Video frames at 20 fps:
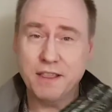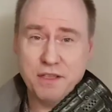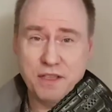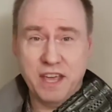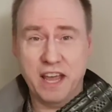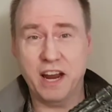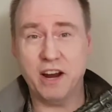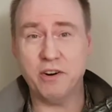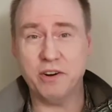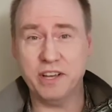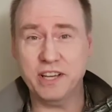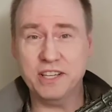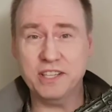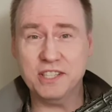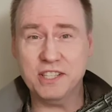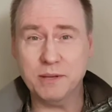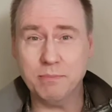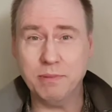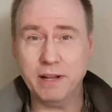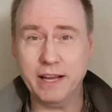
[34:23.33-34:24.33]
There
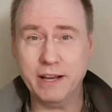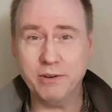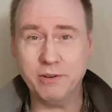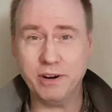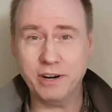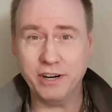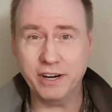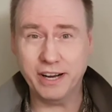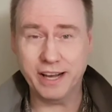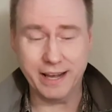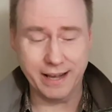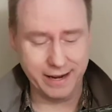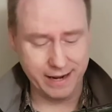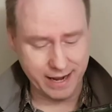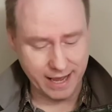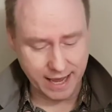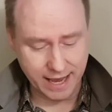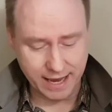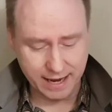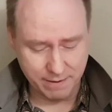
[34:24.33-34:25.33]
is the Blade Runner
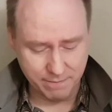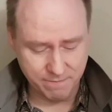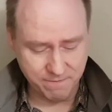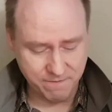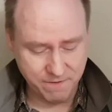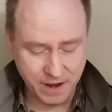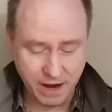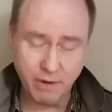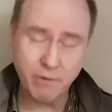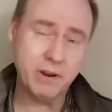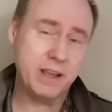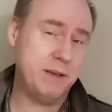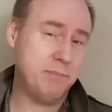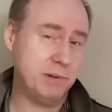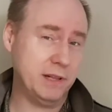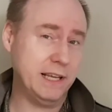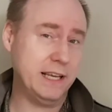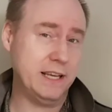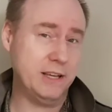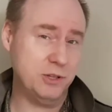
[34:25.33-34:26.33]
gun. I am very
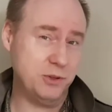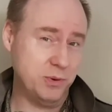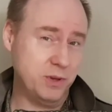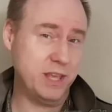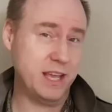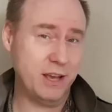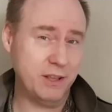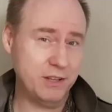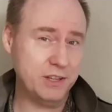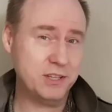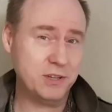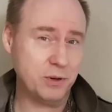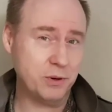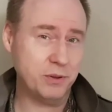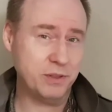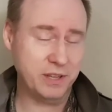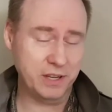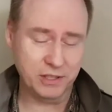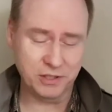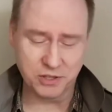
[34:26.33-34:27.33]
pleased with how this
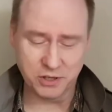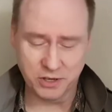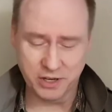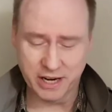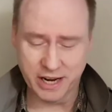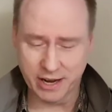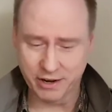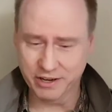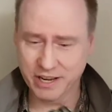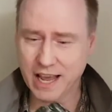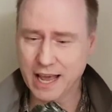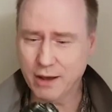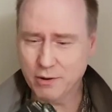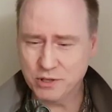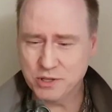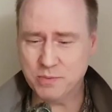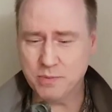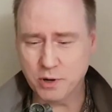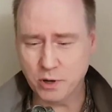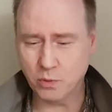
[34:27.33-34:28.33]
whole thing turned out. Yeah, it
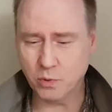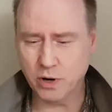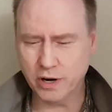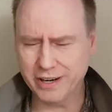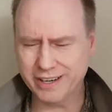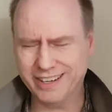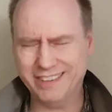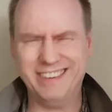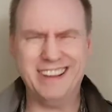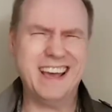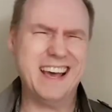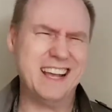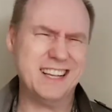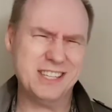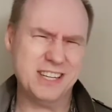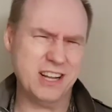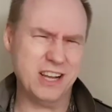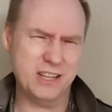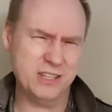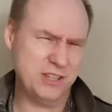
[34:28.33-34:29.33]
was a bit of work, and yeah,
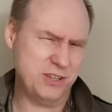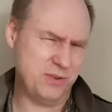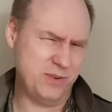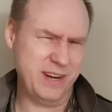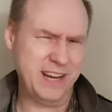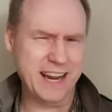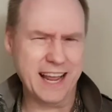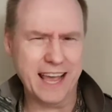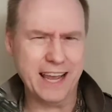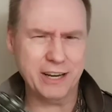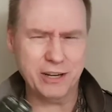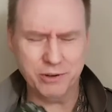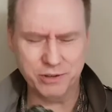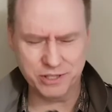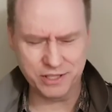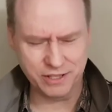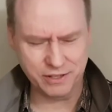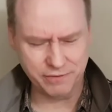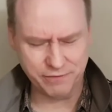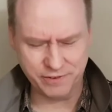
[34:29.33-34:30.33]
it's not screen
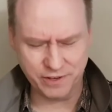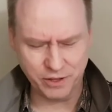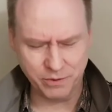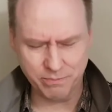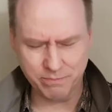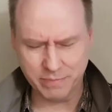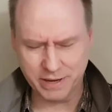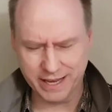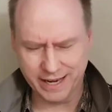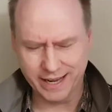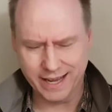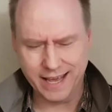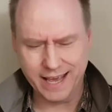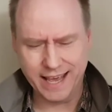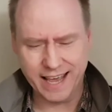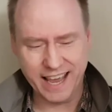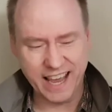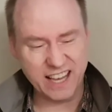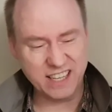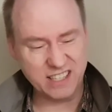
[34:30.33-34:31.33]
accurate to the film, but
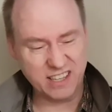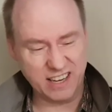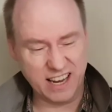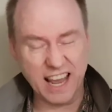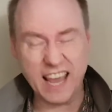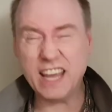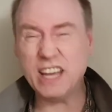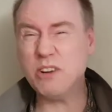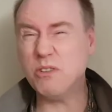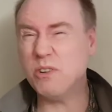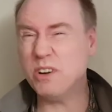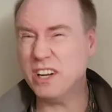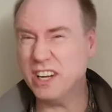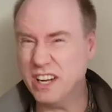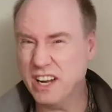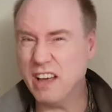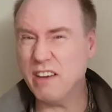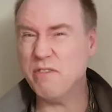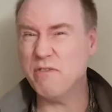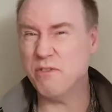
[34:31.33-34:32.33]
it's accurate
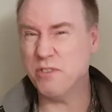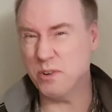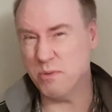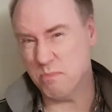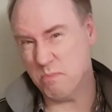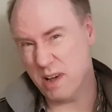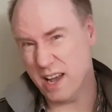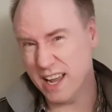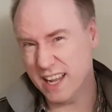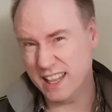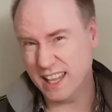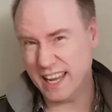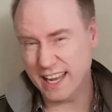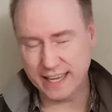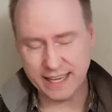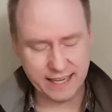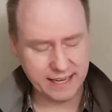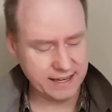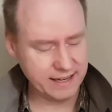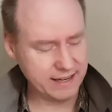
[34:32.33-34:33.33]
enough for my
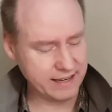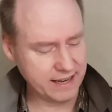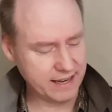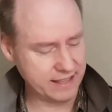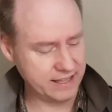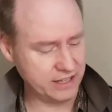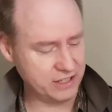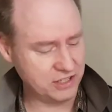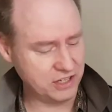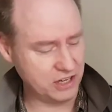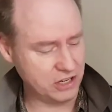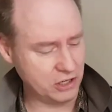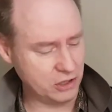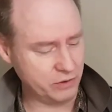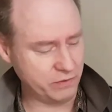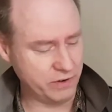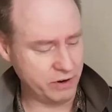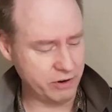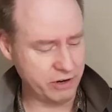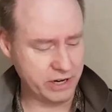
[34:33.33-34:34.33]
liking. I think it's going to
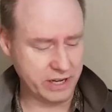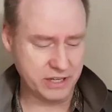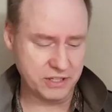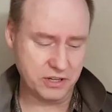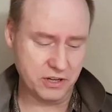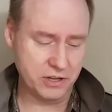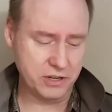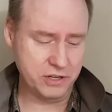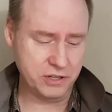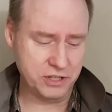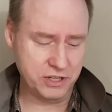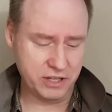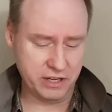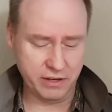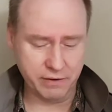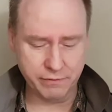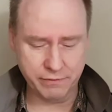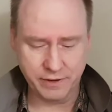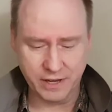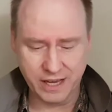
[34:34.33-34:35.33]
look very nice on a
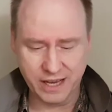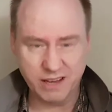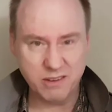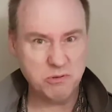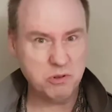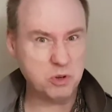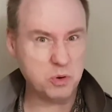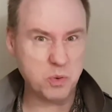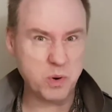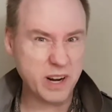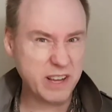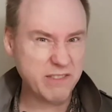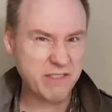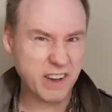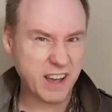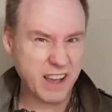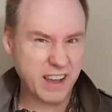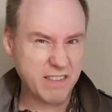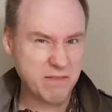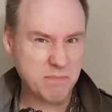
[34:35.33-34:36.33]
shelf.
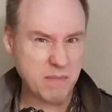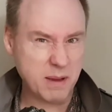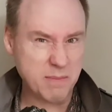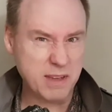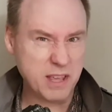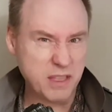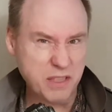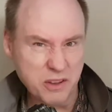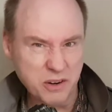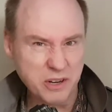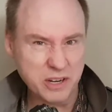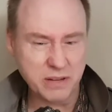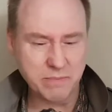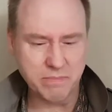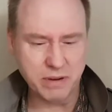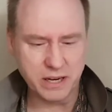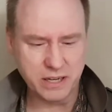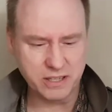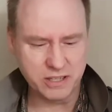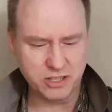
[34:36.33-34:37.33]
25, maybe 30
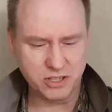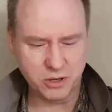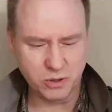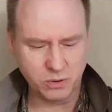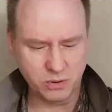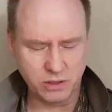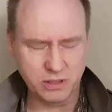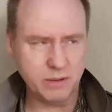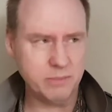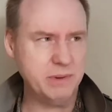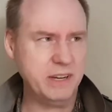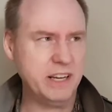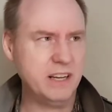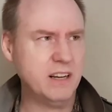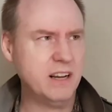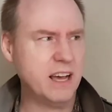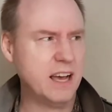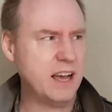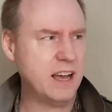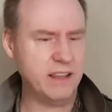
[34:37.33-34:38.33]
bucks total. I
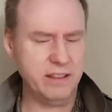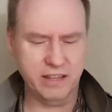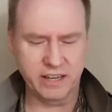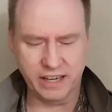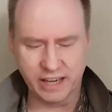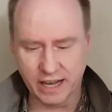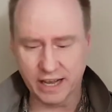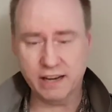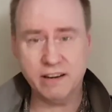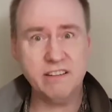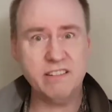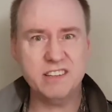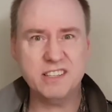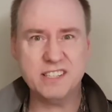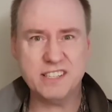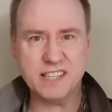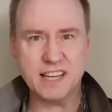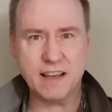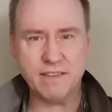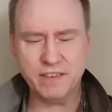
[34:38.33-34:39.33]
mean, the gun,
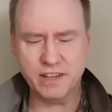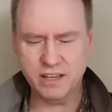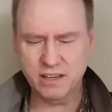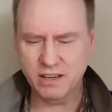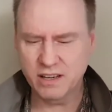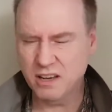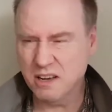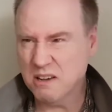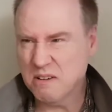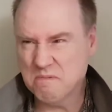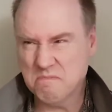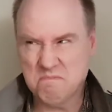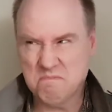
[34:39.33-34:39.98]
7,